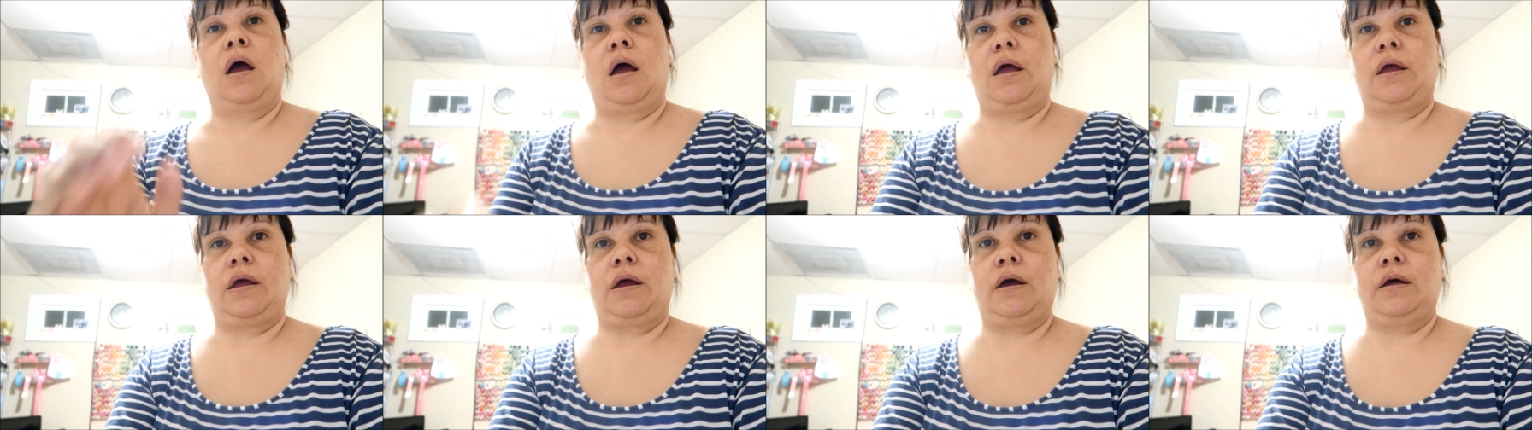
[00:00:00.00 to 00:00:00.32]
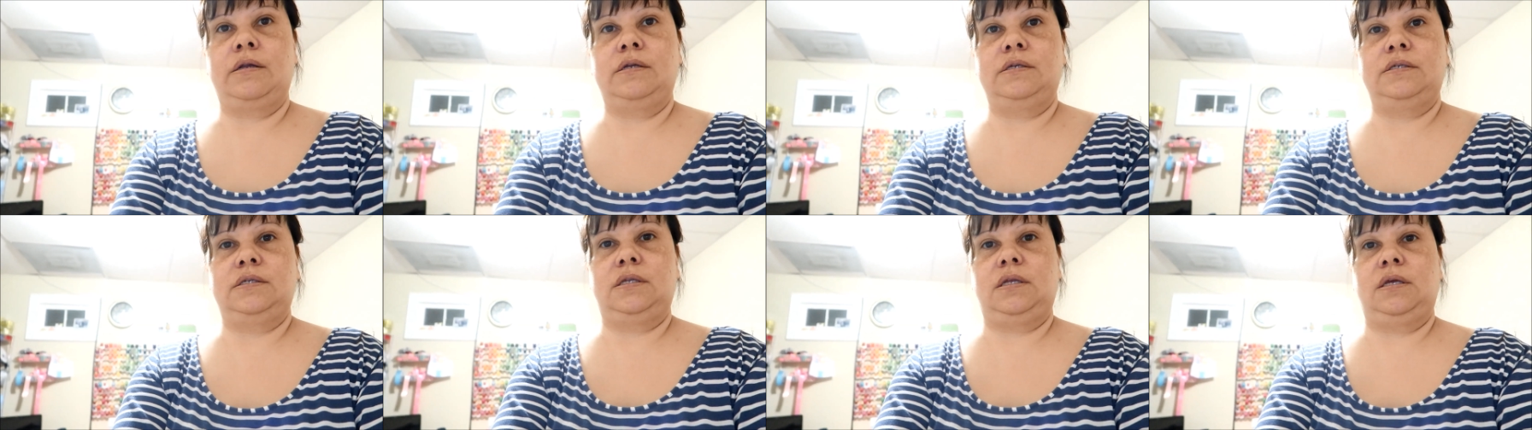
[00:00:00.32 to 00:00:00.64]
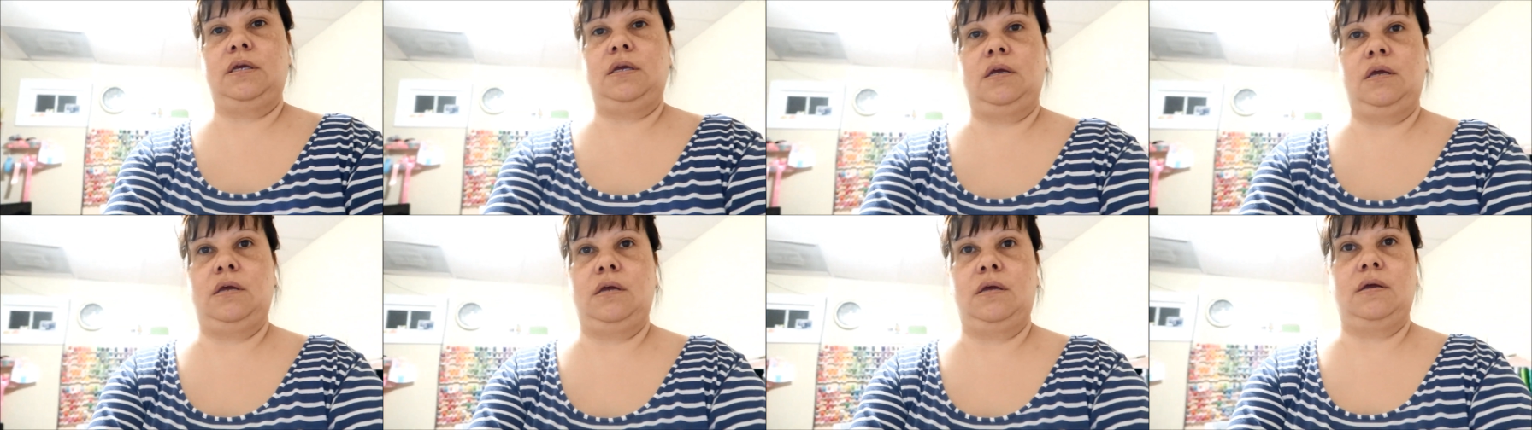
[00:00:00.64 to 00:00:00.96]

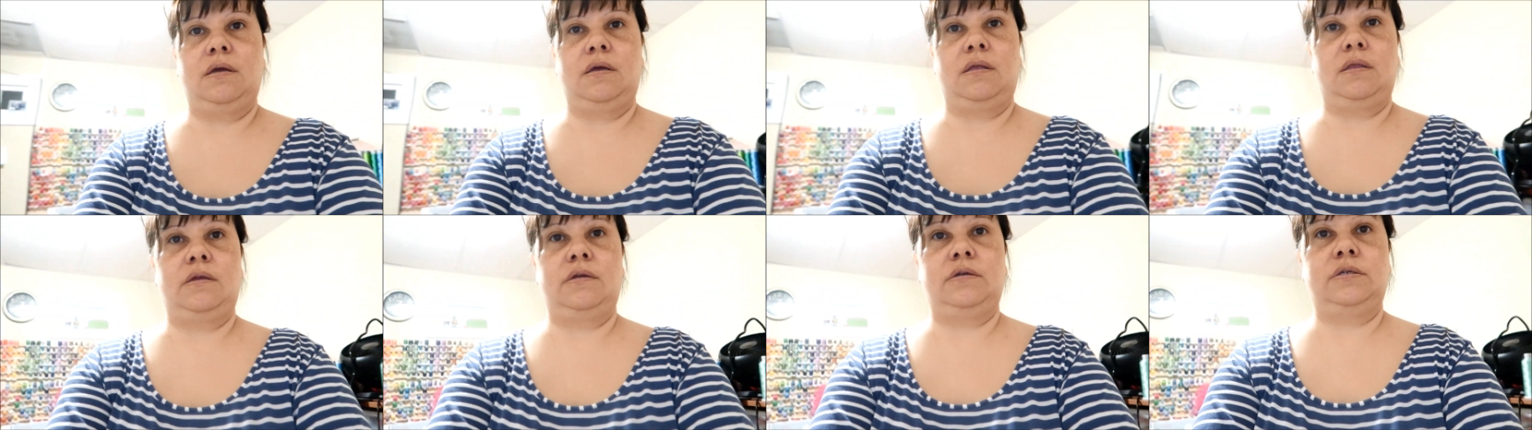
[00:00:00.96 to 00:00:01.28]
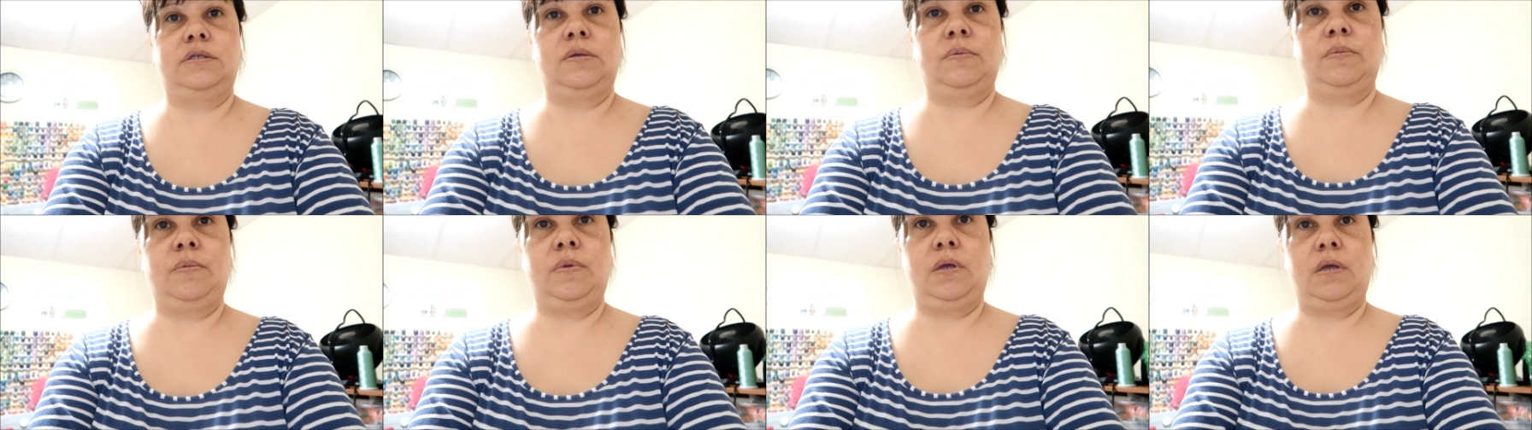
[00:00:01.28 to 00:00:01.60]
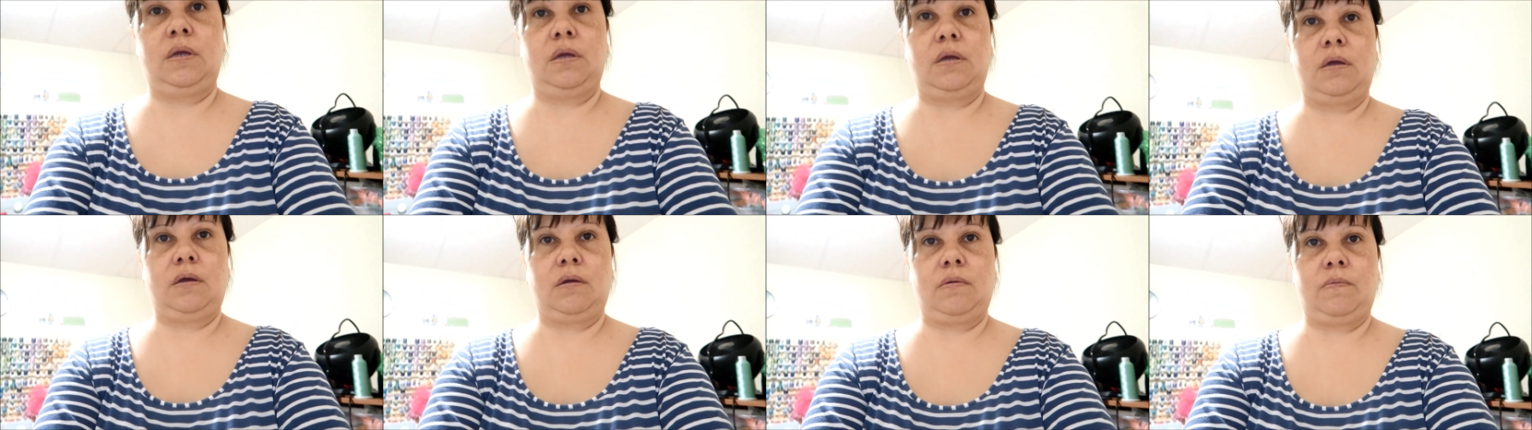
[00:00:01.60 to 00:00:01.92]
There's
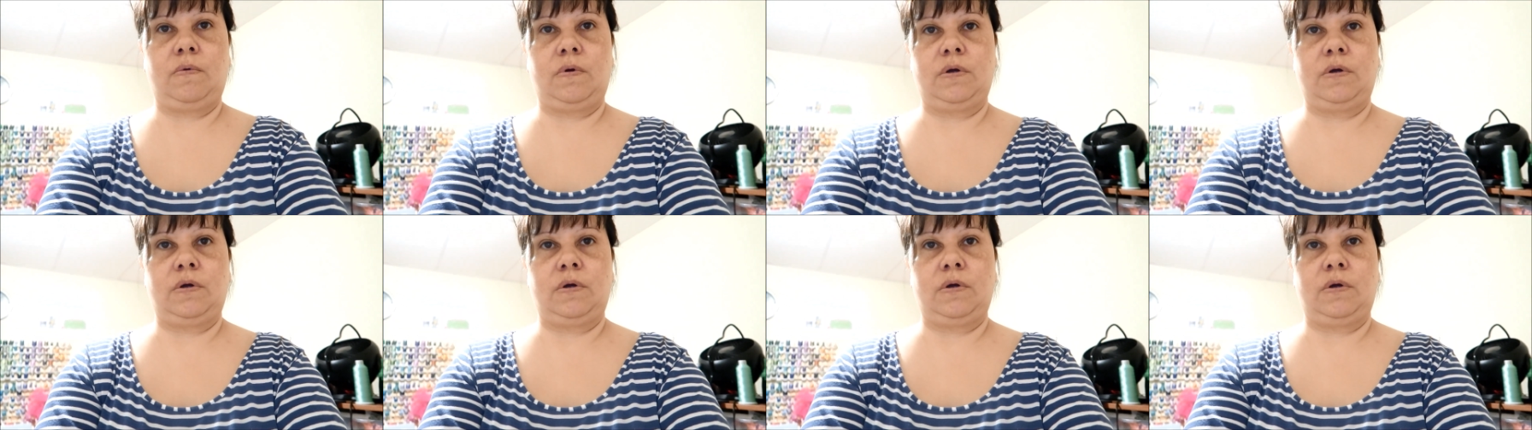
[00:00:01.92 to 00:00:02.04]
something I